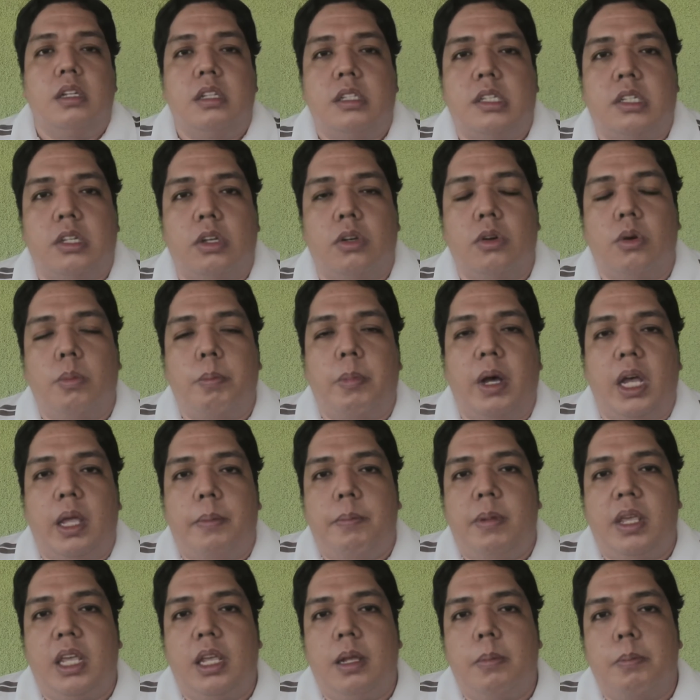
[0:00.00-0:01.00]
So by
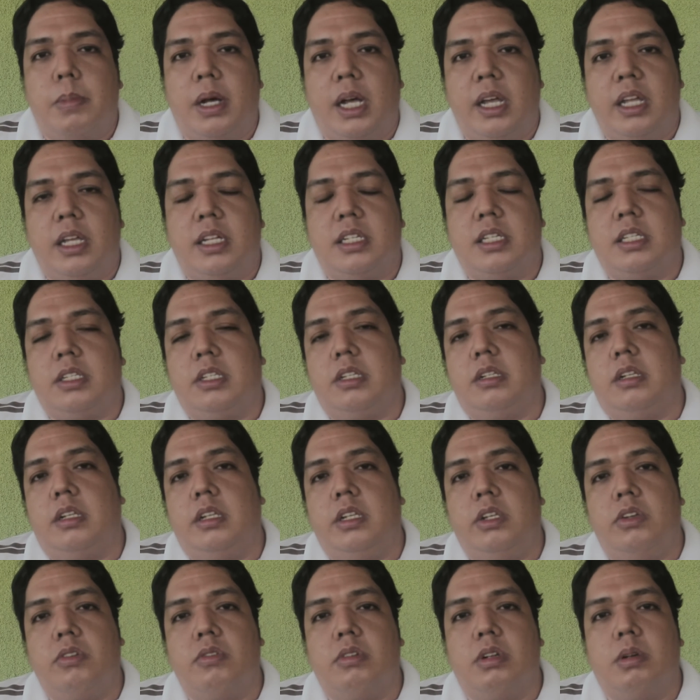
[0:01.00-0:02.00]
being biased to the
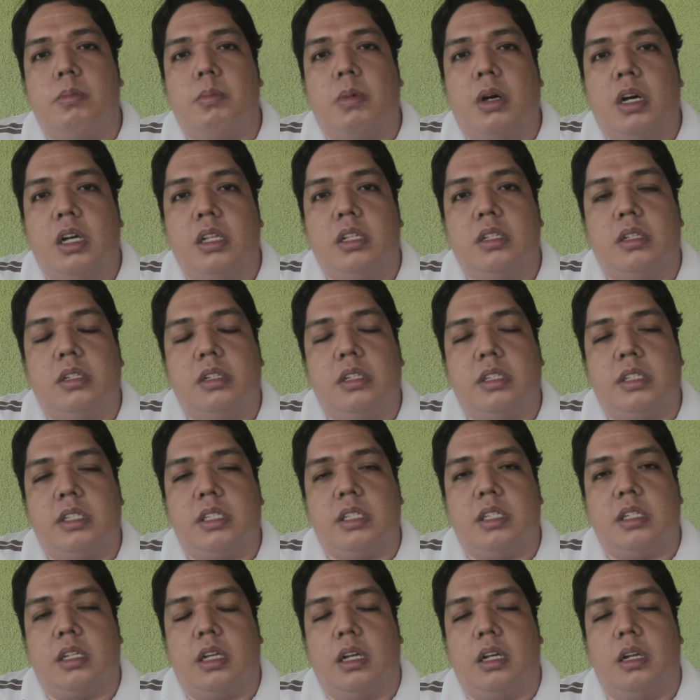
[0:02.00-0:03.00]
newer
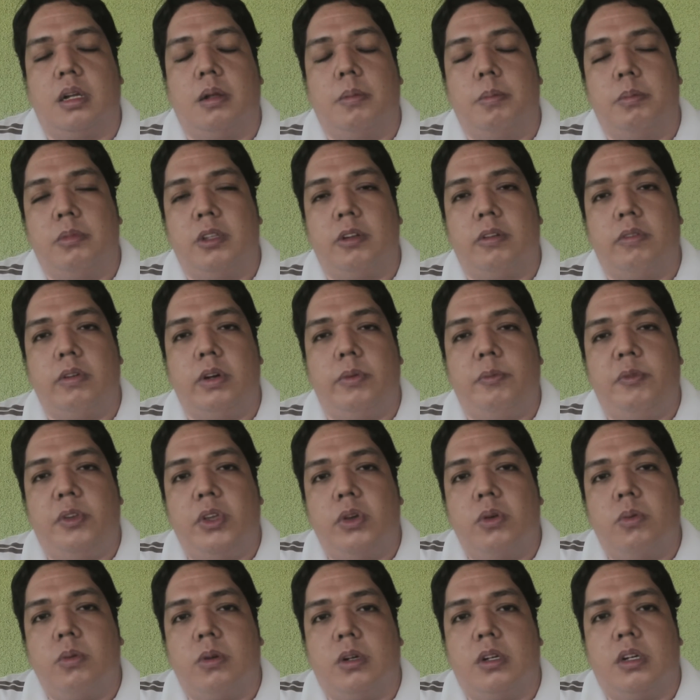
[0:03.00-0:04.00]
models, the
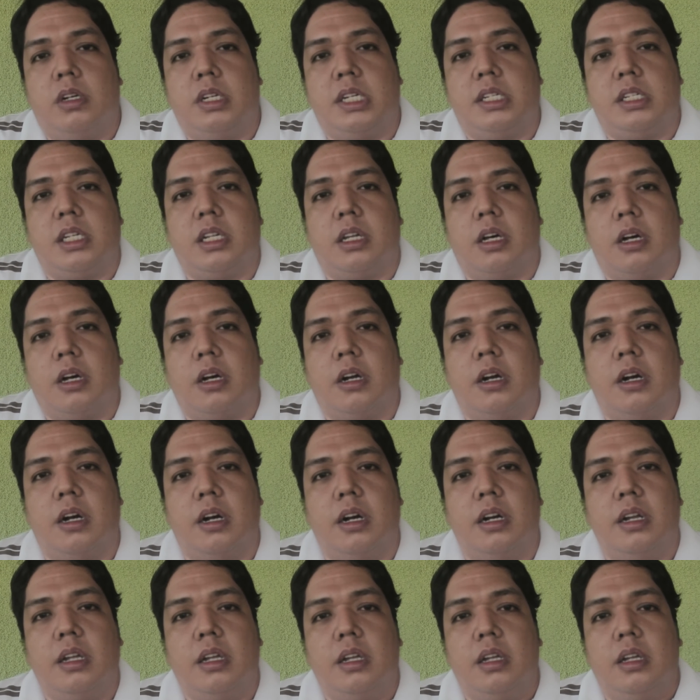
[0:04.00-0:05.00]
reviewers are
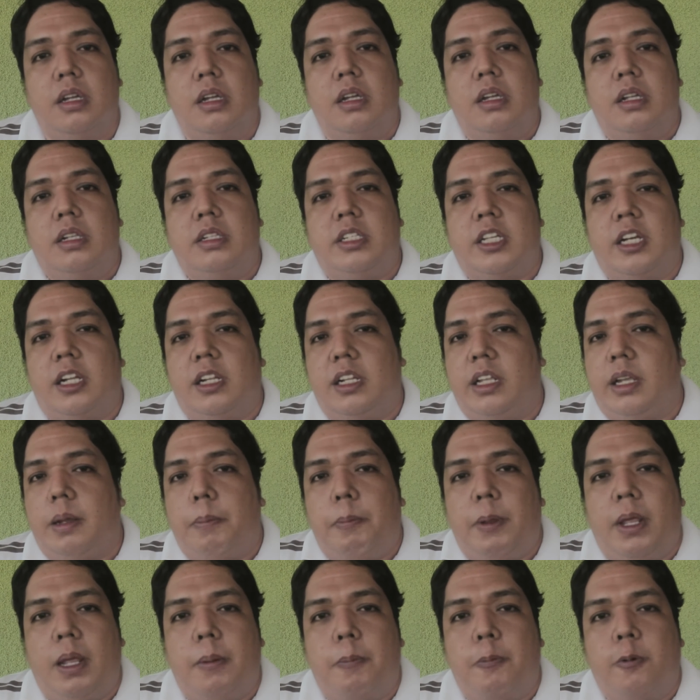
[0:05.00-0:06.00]
telling
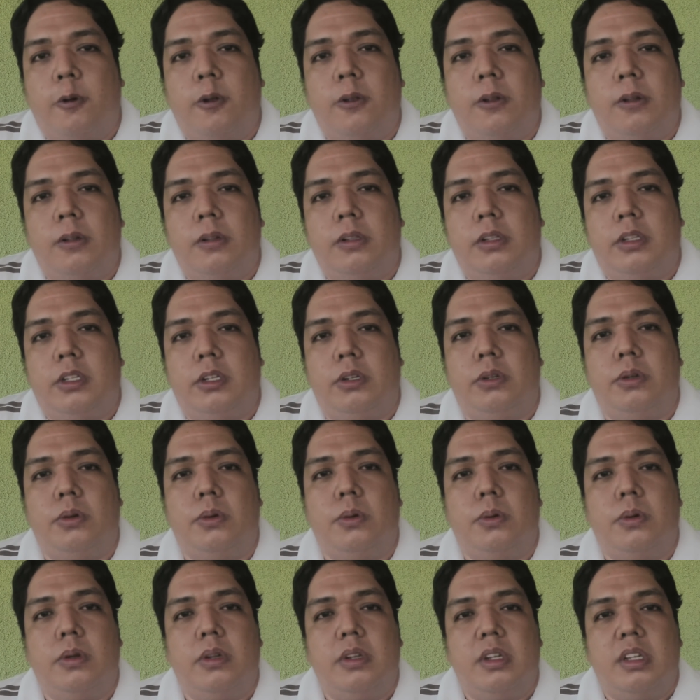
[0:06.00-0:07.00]
people
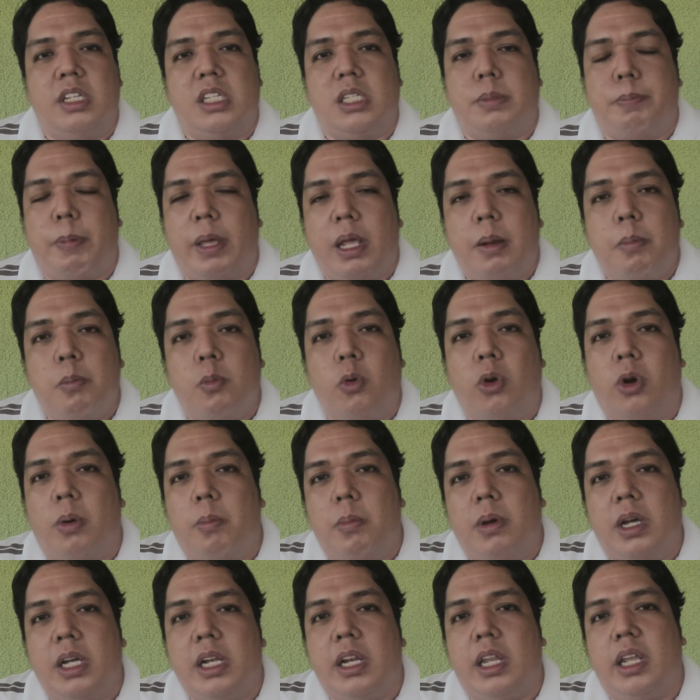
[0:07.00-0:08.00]
to spend more
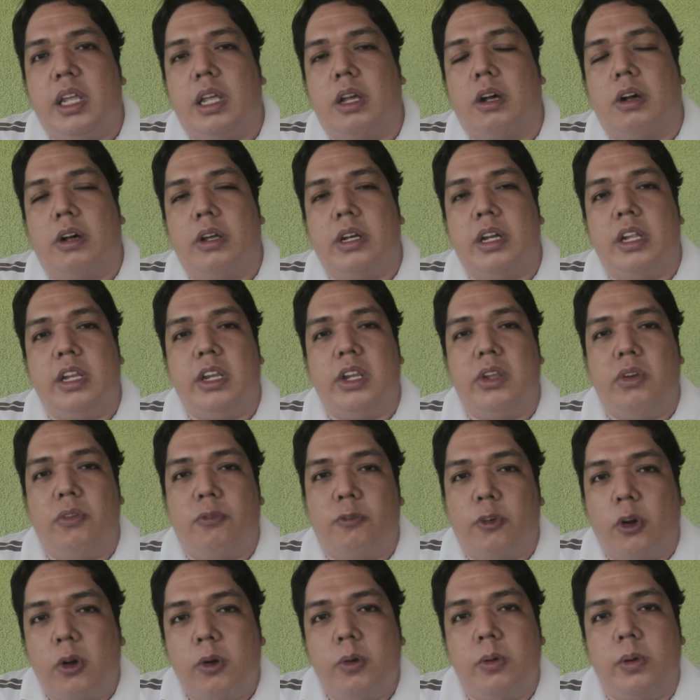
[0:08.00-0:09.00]
money on a new
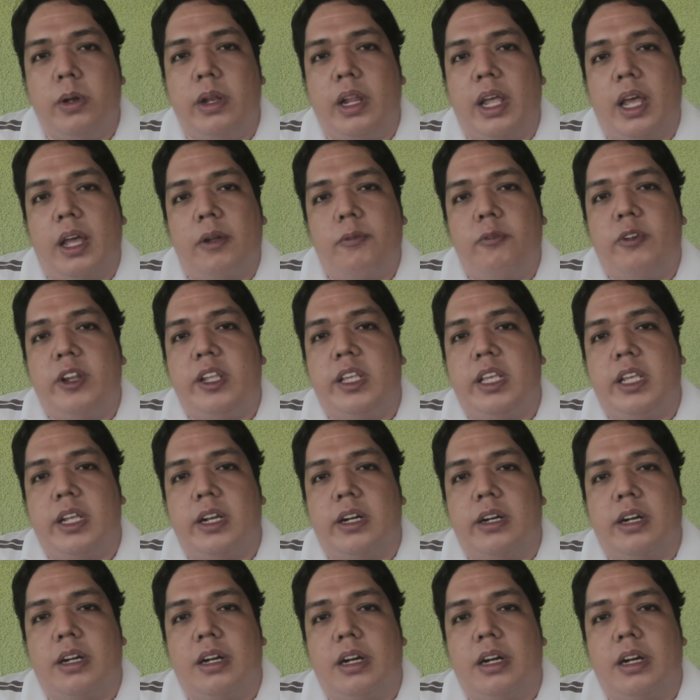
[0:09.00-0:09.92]
phone every year.